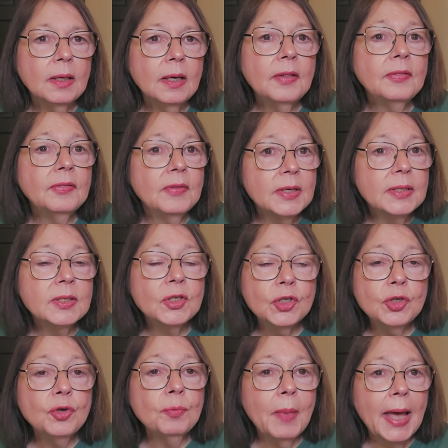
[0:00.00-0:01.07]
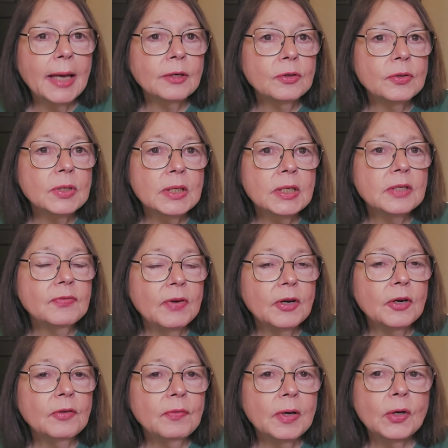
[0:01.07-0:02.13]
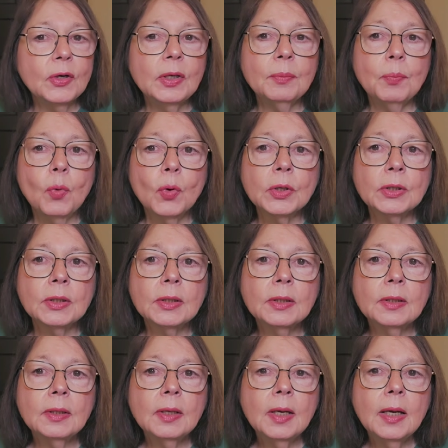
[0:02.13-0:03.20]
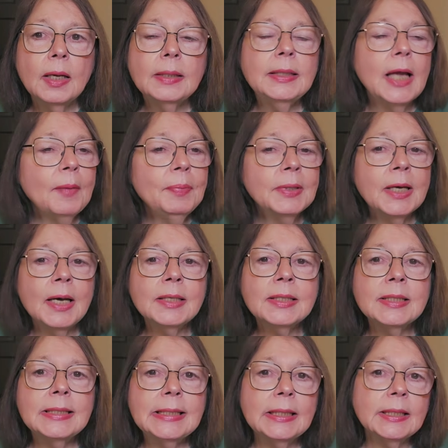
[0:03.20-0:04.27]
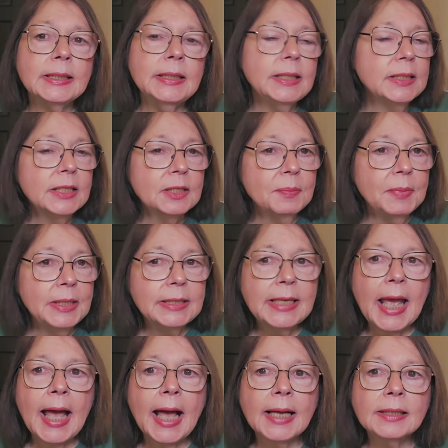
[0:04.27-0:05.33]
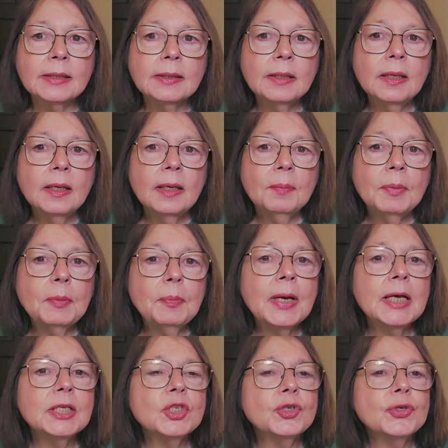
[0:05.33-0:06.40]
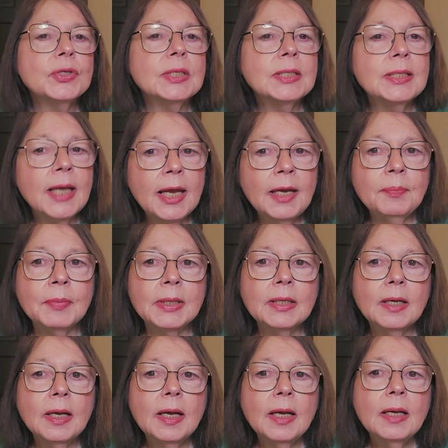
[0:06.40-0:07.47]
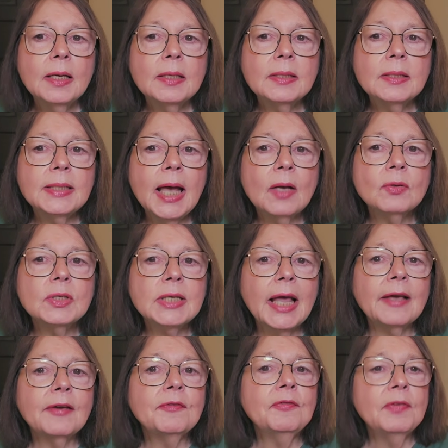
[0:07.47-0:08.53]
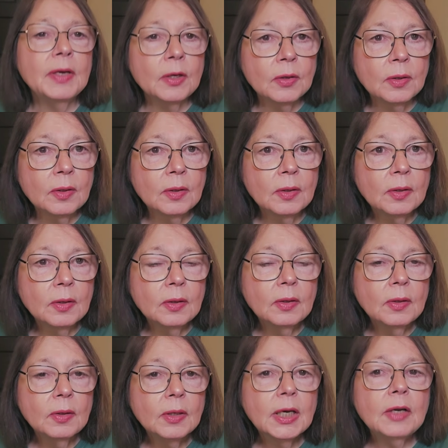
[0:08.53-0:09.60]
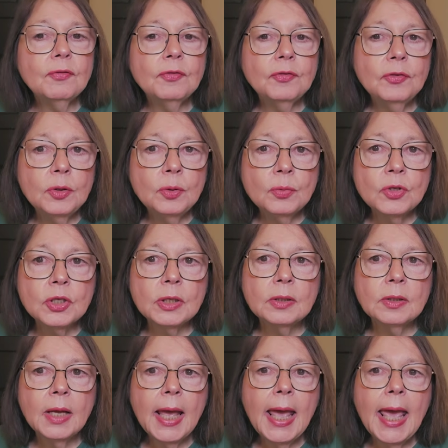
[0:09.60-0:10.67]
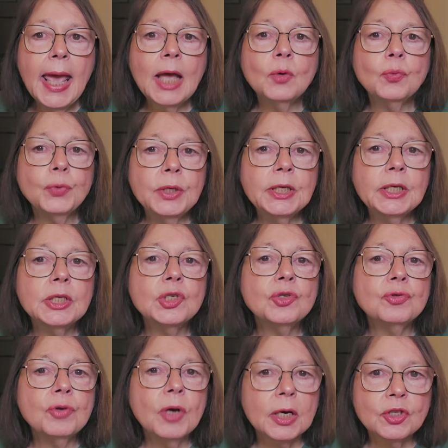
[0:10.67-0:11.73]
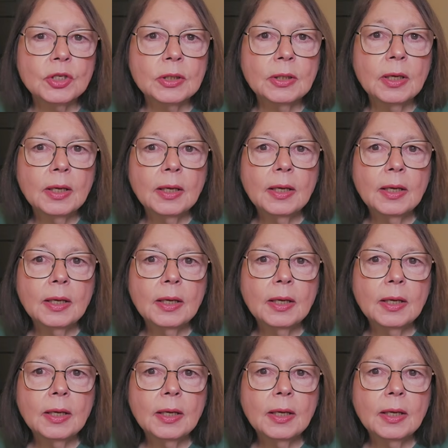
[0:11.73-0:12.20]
This too matters and is very, very important. Not because Dylan needs to be attacked, but because her statement sounds like fear, confusion, and reconstruction,